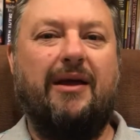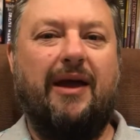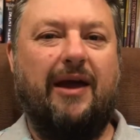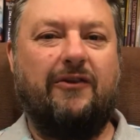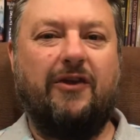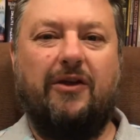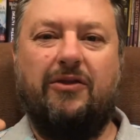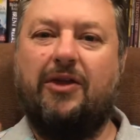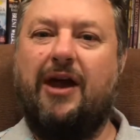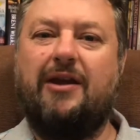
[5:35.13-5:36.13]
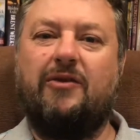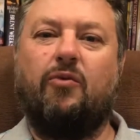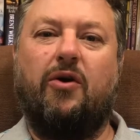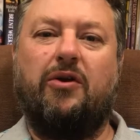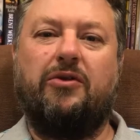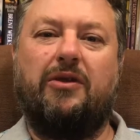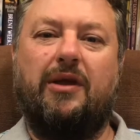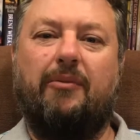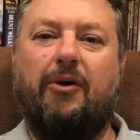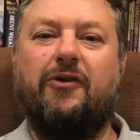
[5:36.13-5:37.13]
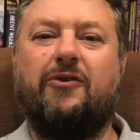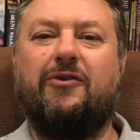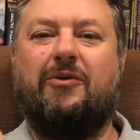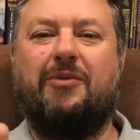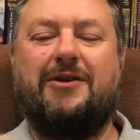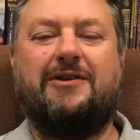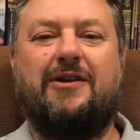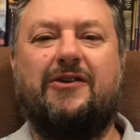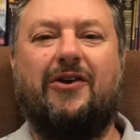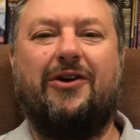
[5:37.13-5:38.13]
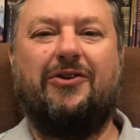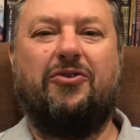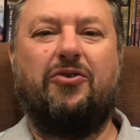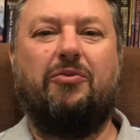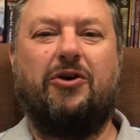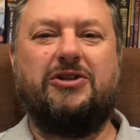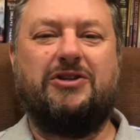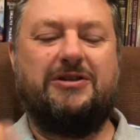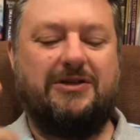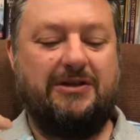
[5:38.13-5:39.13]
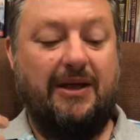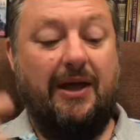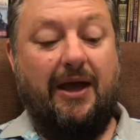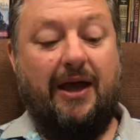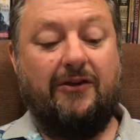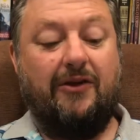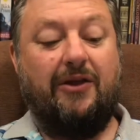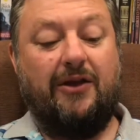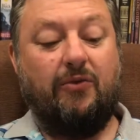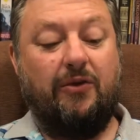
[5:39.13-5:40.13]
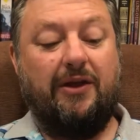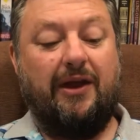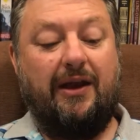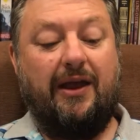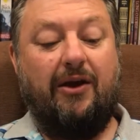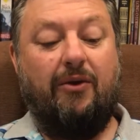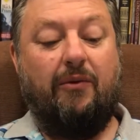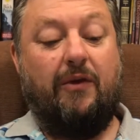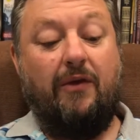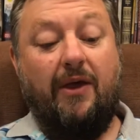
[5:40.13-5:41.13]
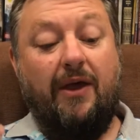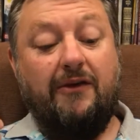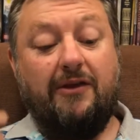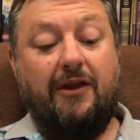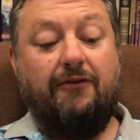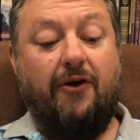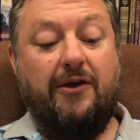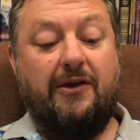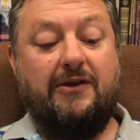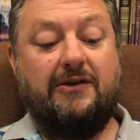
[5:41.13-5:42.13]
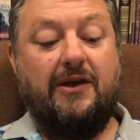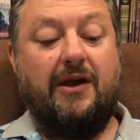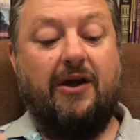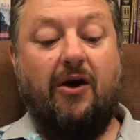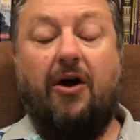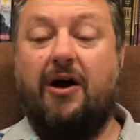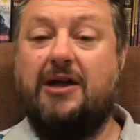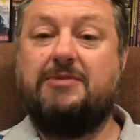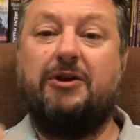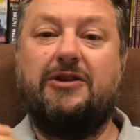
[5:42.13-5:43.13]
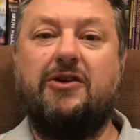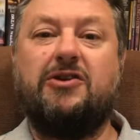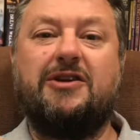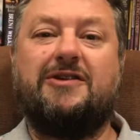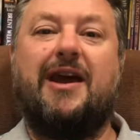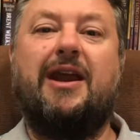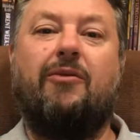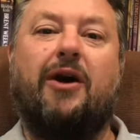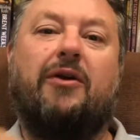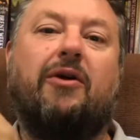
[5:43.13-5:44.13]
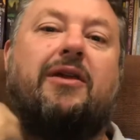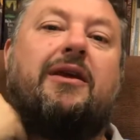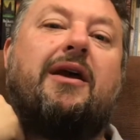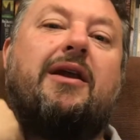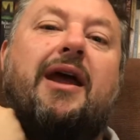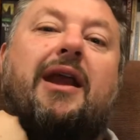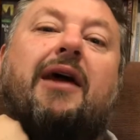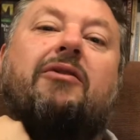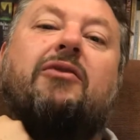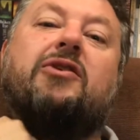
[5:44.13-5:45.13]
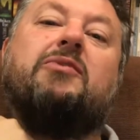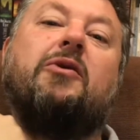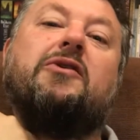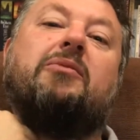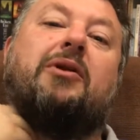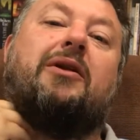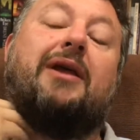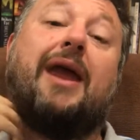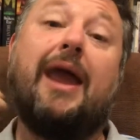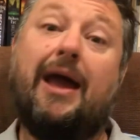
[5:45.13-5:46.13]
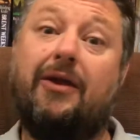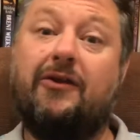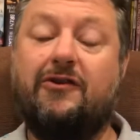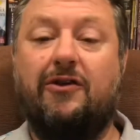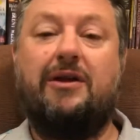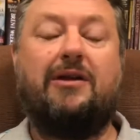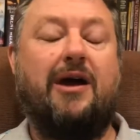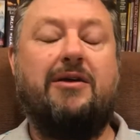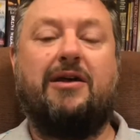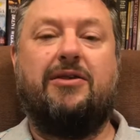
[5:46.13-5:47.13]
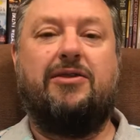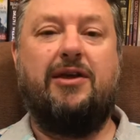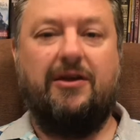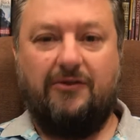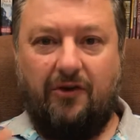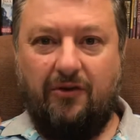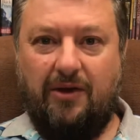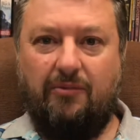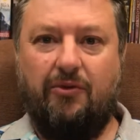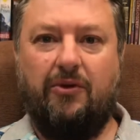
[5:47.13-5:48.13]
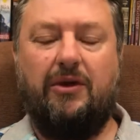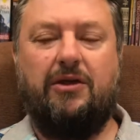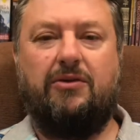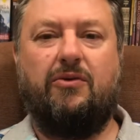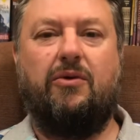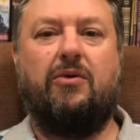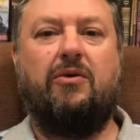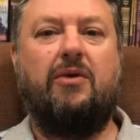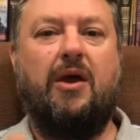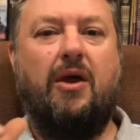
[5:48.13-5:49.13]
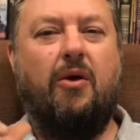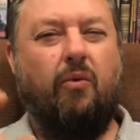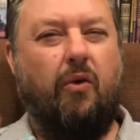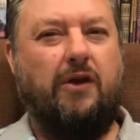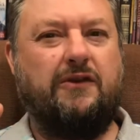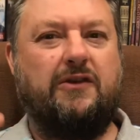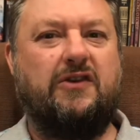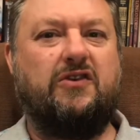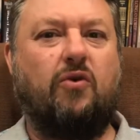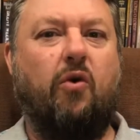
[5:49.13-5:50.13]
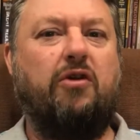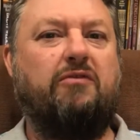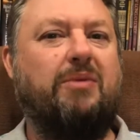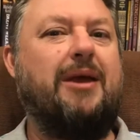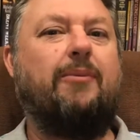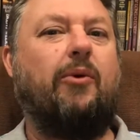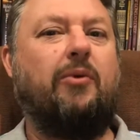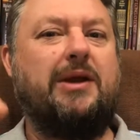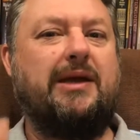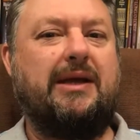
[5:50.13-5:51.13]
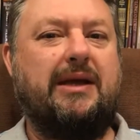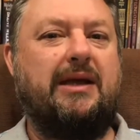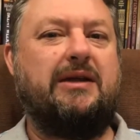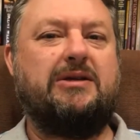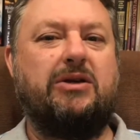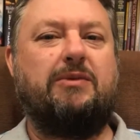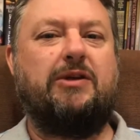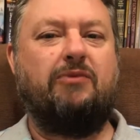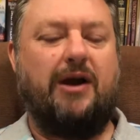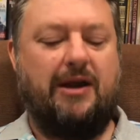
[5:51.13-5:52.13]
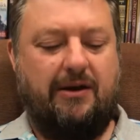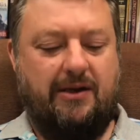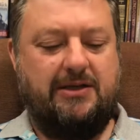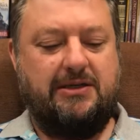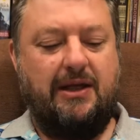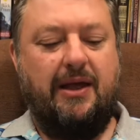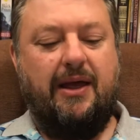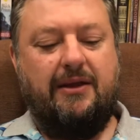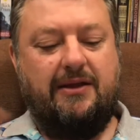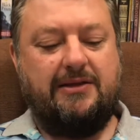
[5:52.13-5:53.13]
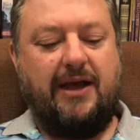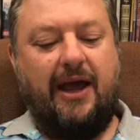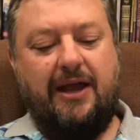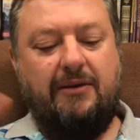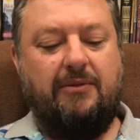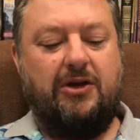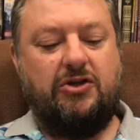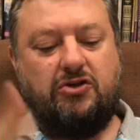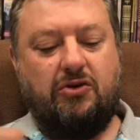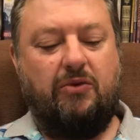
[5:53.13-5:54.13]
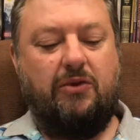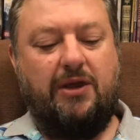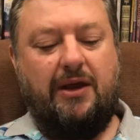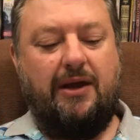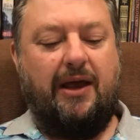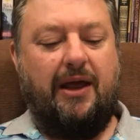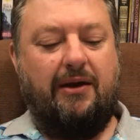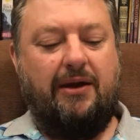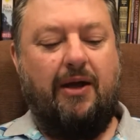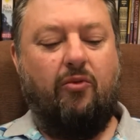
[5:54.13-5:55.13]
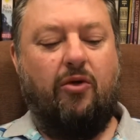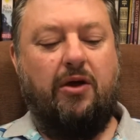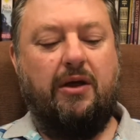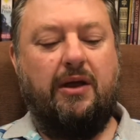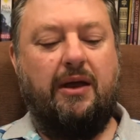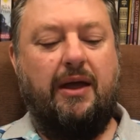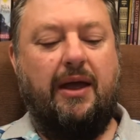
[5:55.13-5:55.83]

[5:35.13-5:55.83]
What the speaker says: And so that is what the apostles have been set aside to do by Jesus. And so that's what they're going to get on with. So they find these guys, but it's not just anyone, right? They don't hand over the responsibility carelessly. No, they think deliberately through, what's the sort of people we need to be running this aid ministry within our network?